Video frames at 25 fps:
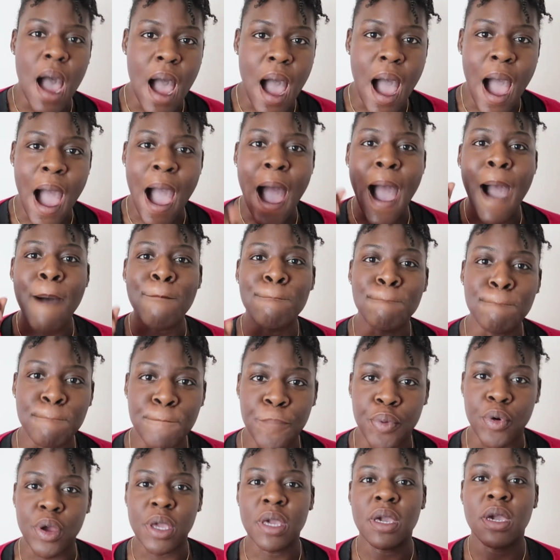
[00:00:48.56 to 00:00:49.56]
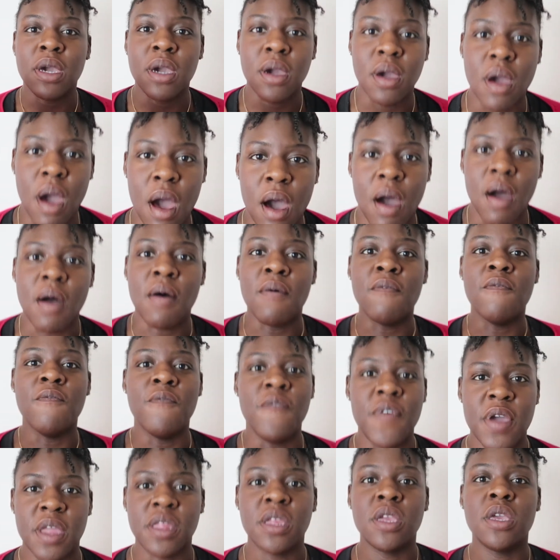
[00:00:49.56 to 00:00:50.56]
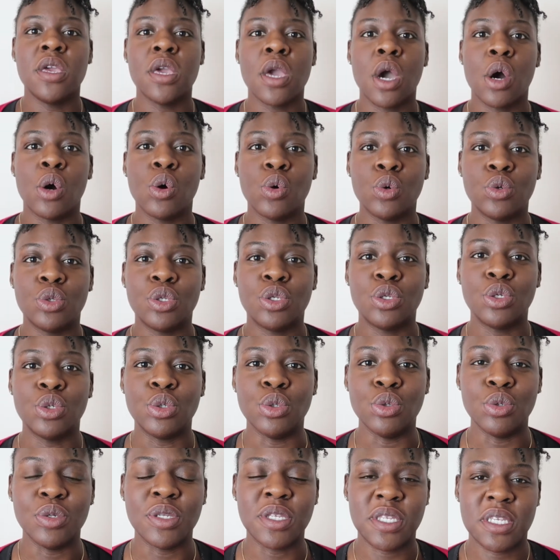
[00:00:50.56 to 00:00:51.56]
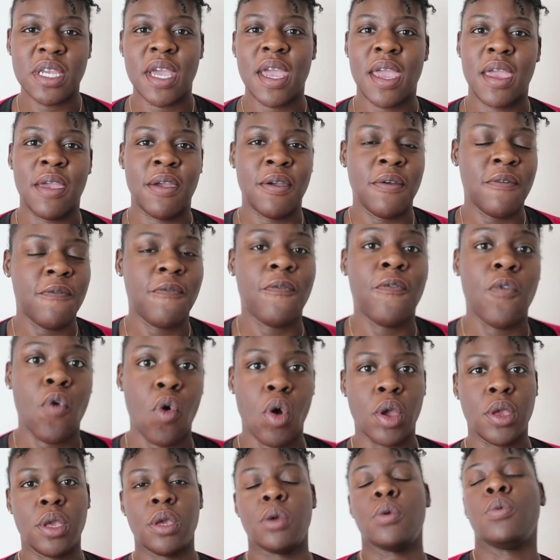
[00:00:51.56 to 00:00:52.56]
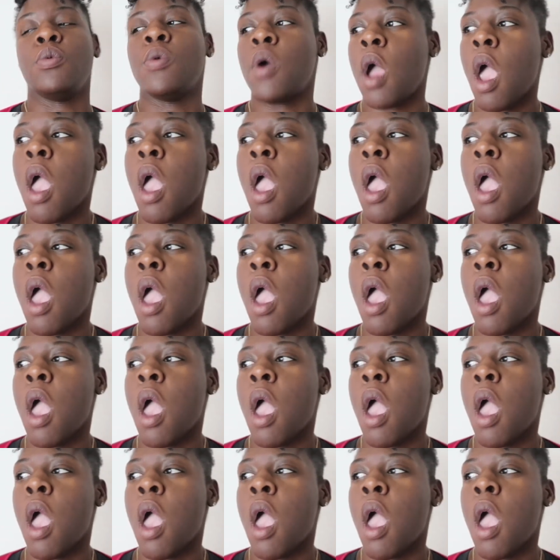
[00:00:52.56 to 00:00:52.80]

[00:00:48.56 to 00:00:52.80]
I'm bringing a video today for you.